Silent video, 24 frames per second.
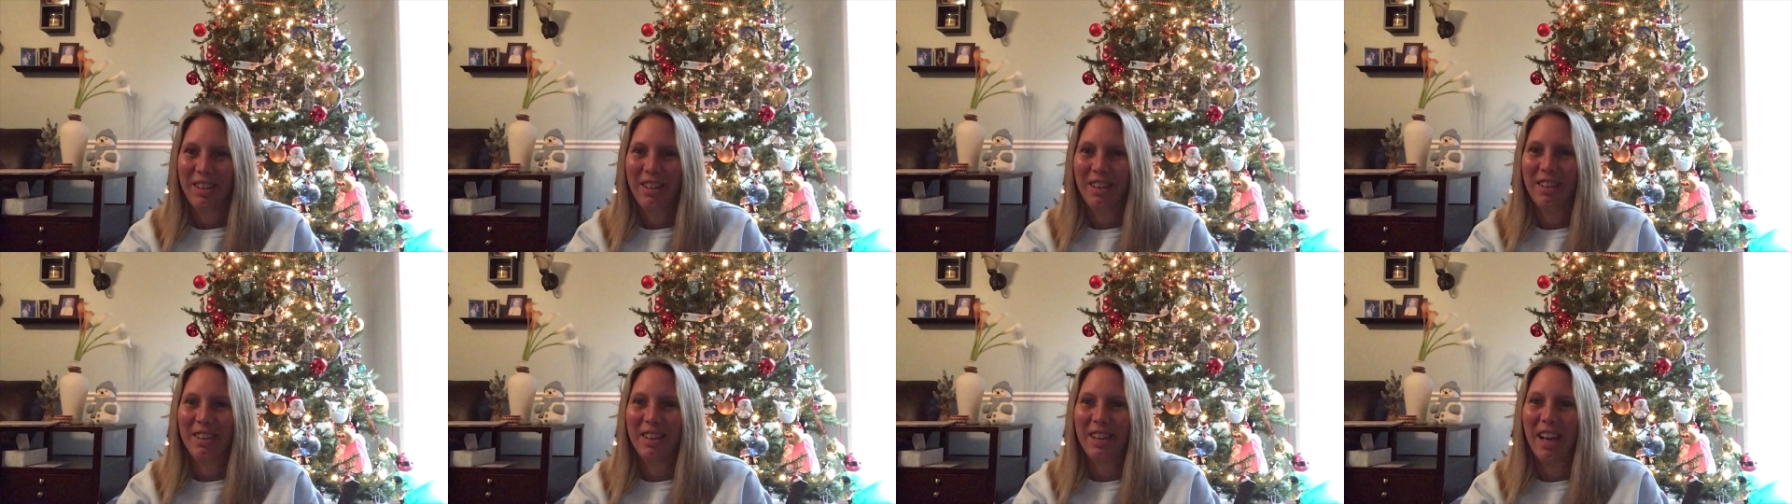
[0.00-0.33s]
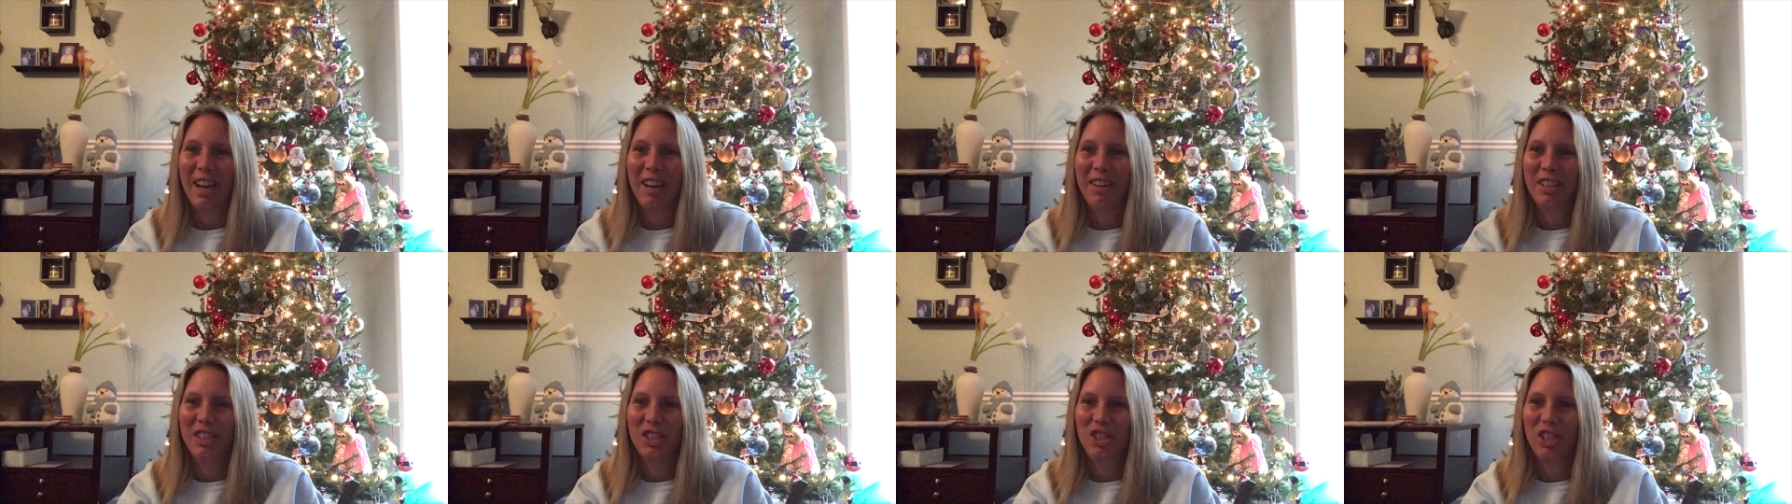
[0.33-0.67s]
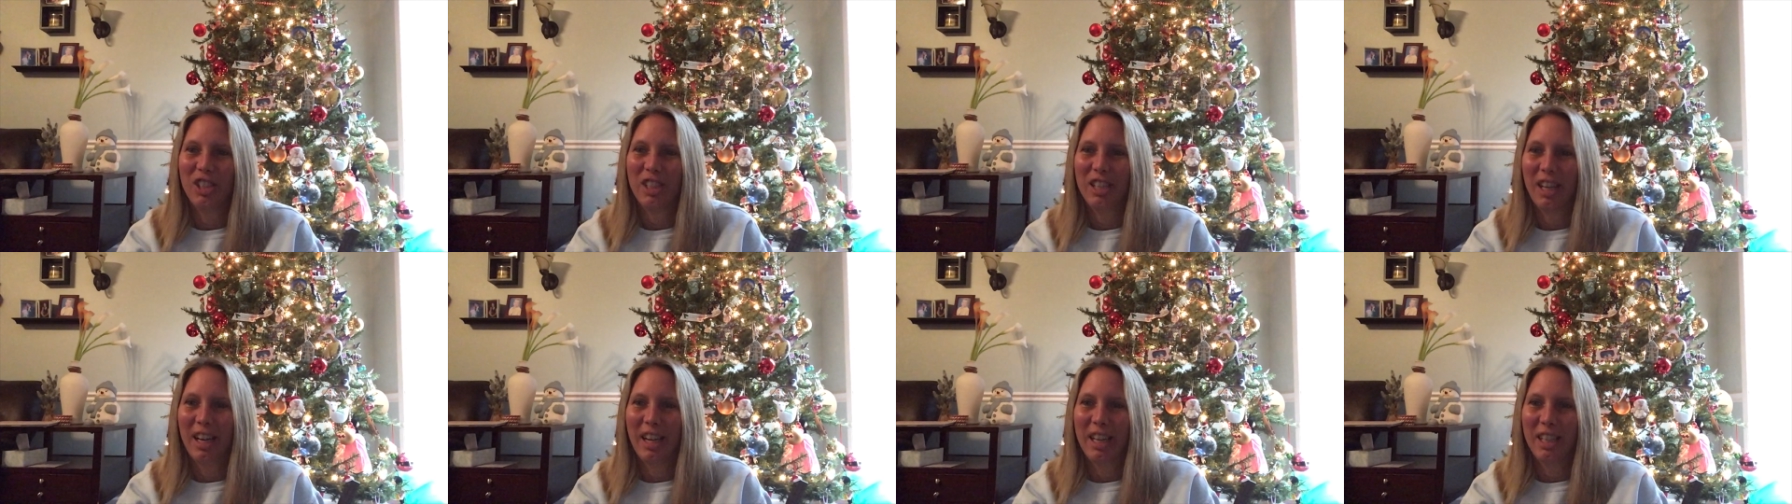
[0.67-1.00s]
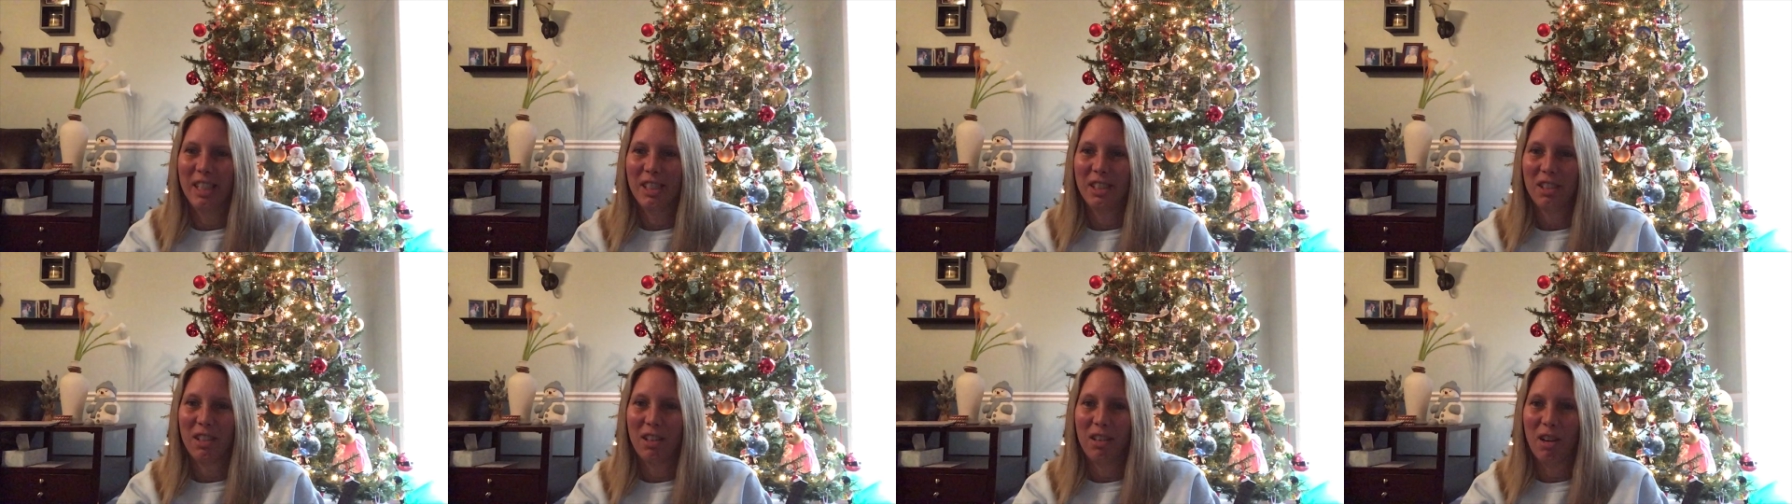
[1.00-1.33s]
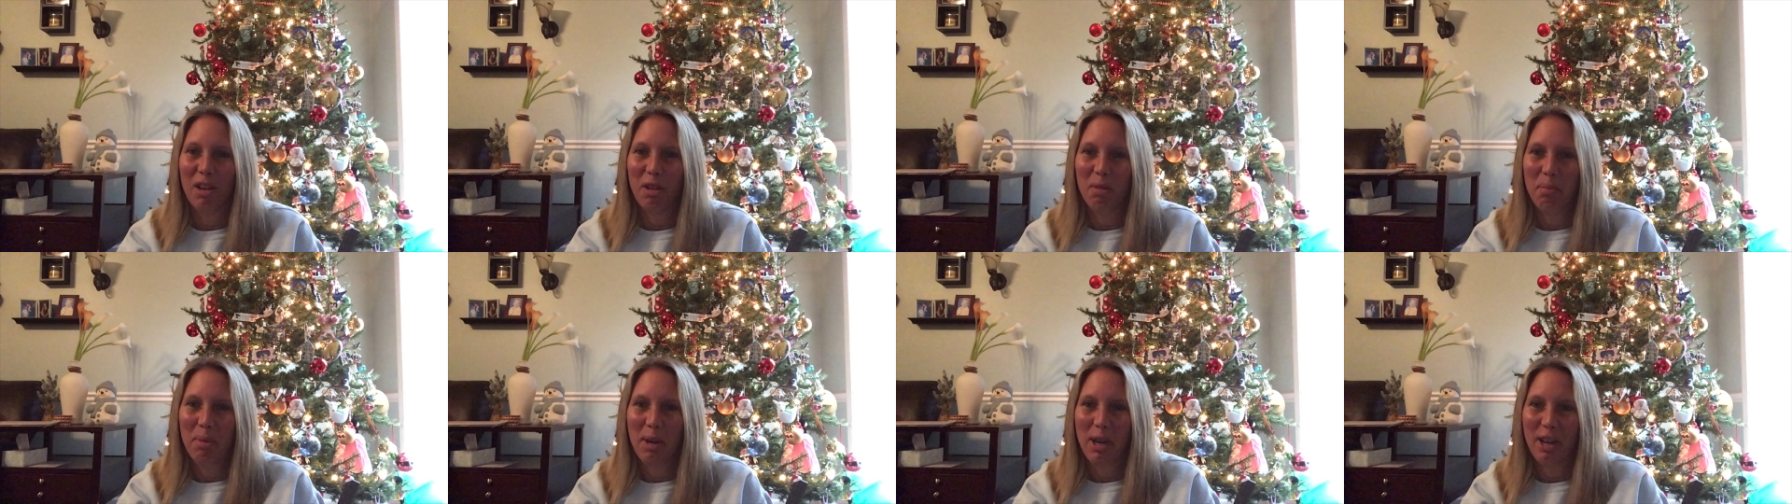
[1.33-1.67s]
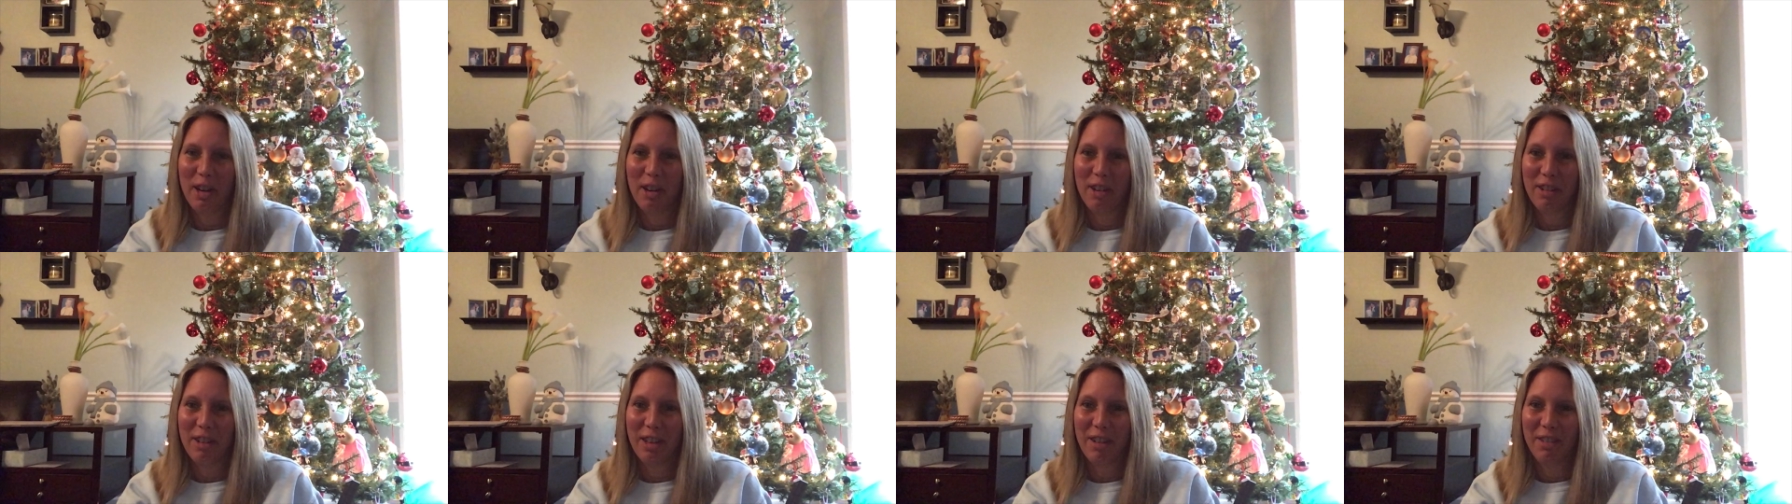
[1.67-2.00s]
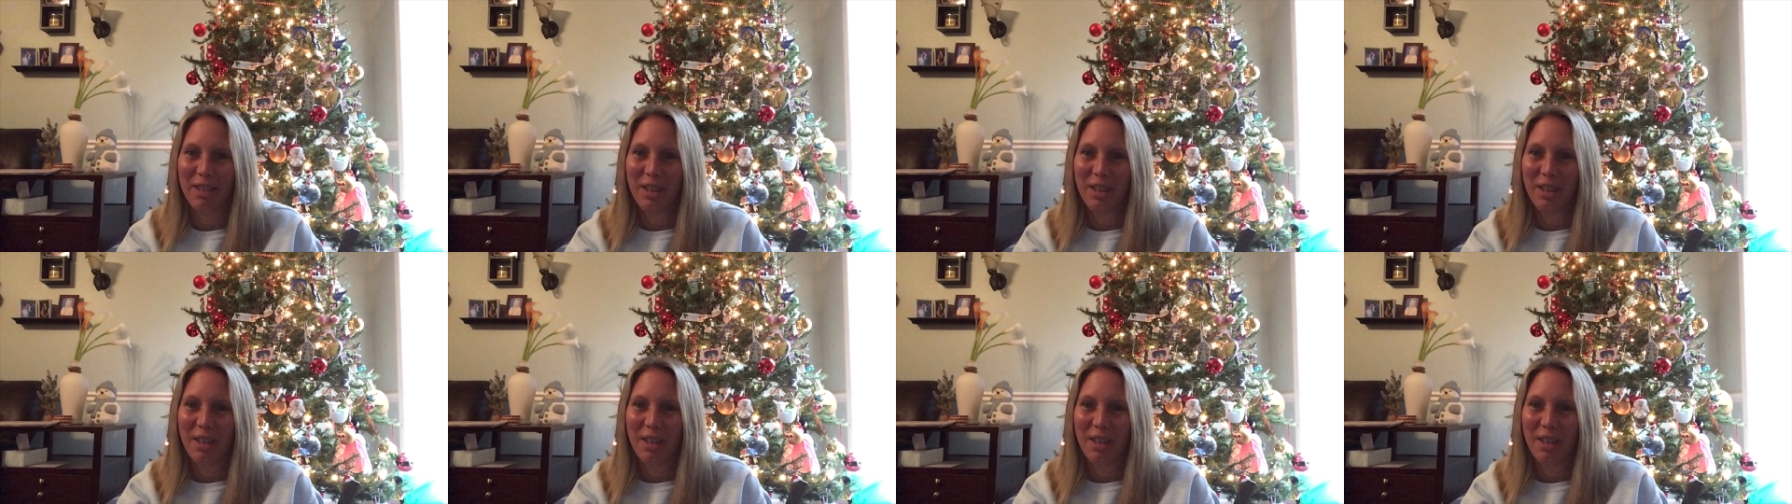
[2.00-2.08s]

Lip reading: Your knowledge and guidance are unparalleled,